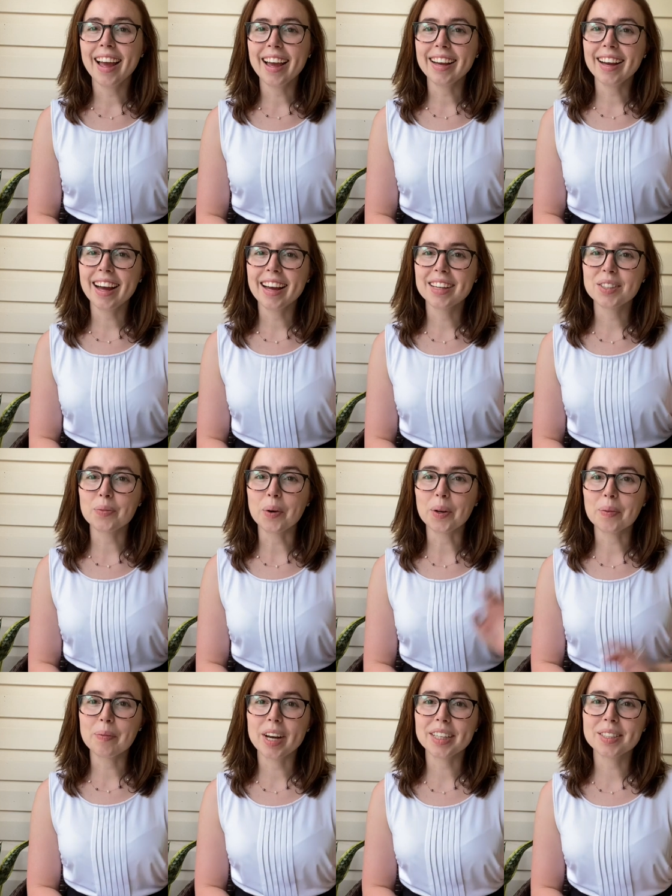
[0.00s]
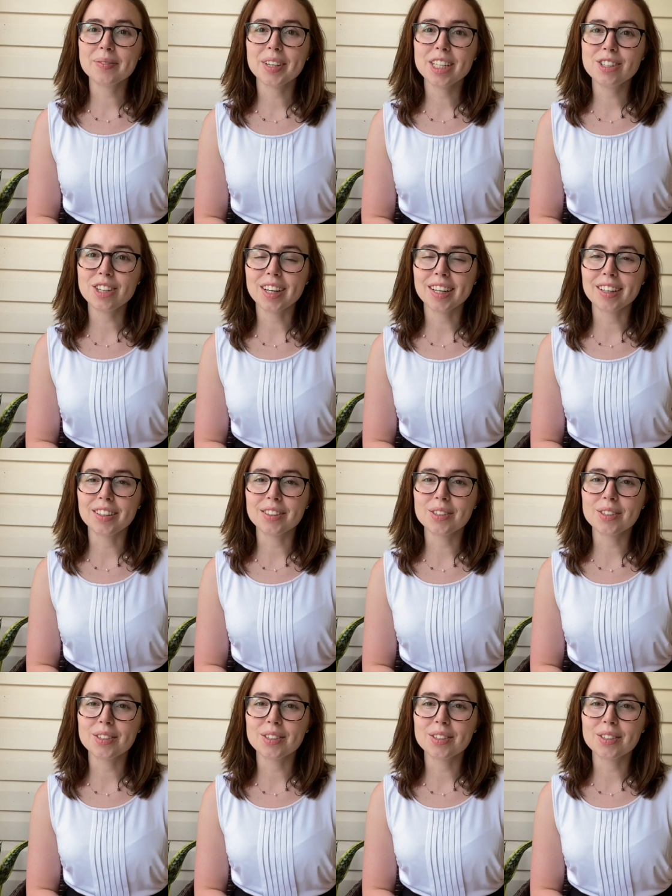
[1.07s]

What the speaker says: Hey guys, welcome back to my channel.